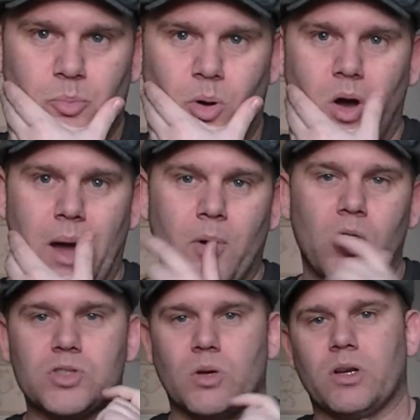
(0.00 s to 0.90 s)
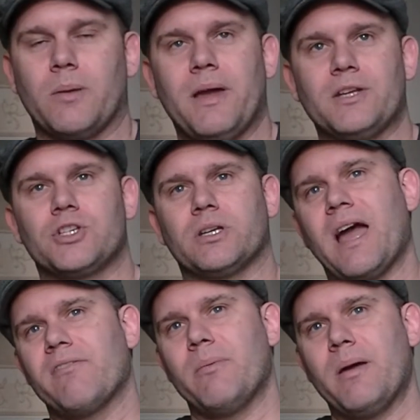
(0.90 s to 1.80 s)
But I'm also going to mention,
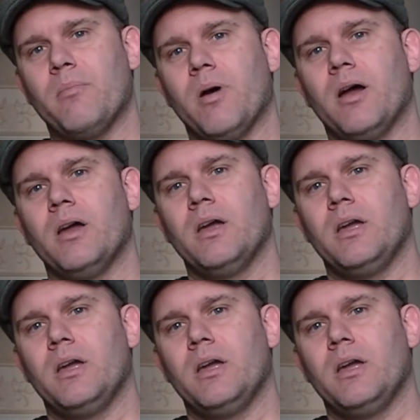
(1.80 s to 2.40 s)
I remember